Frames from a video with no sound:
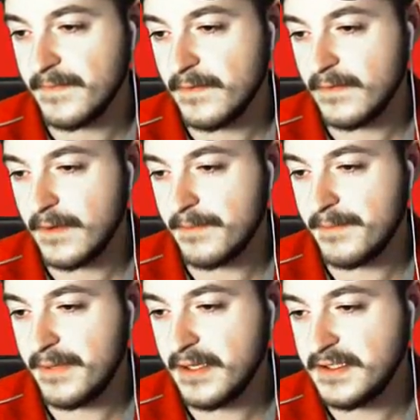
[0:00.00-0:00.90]
We got
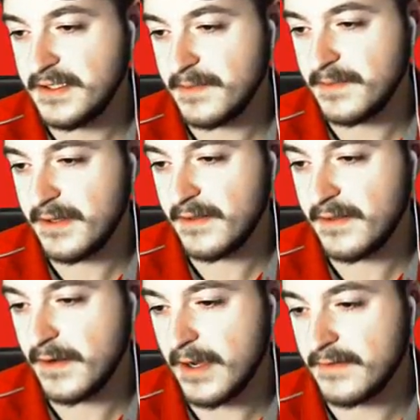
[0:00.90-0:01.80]
Pidgeys up into the
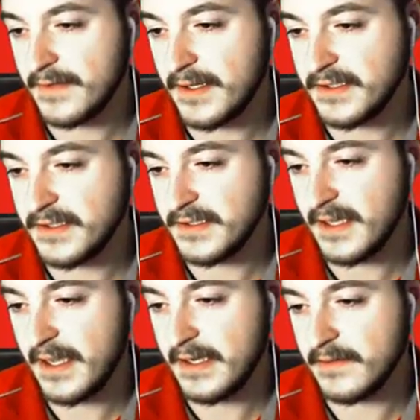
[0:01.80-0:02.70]
grass. There's actually an
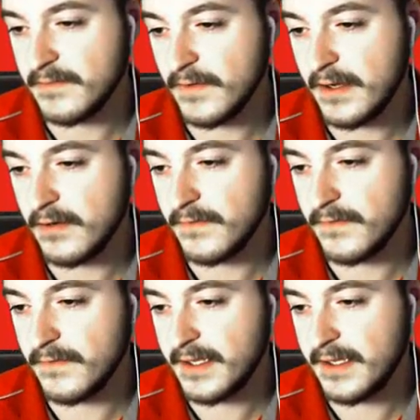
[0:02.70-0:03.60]
item right over
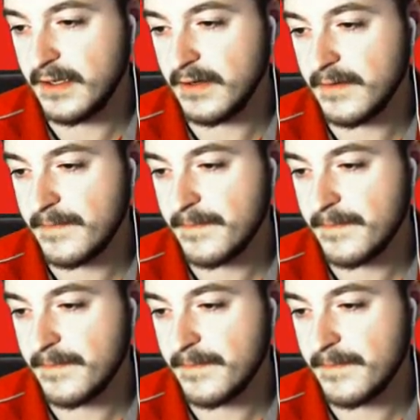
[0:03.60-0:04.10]
here.